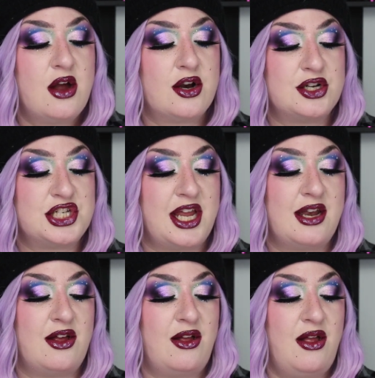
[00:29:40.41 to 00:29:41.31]
her
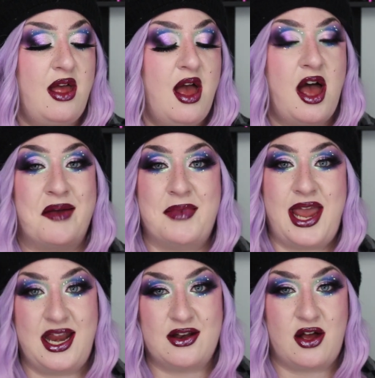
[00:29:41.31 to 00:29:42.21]
channel,
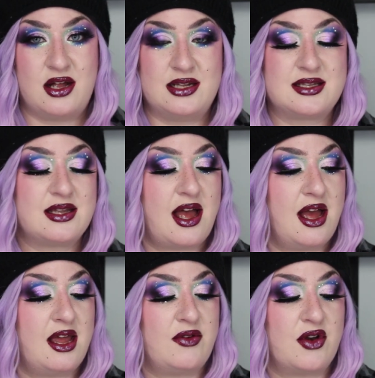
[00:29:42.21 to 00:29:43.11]
Hayden Haunts,
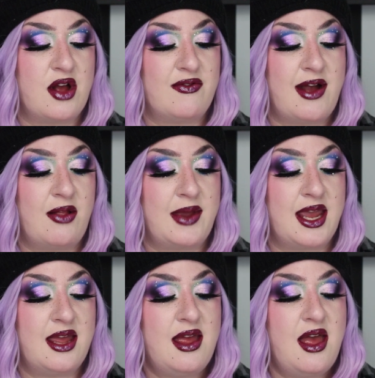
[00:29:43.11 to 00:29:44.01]
if you're not following
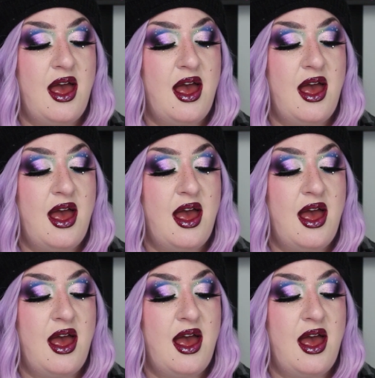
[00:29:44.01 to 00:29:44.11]
it.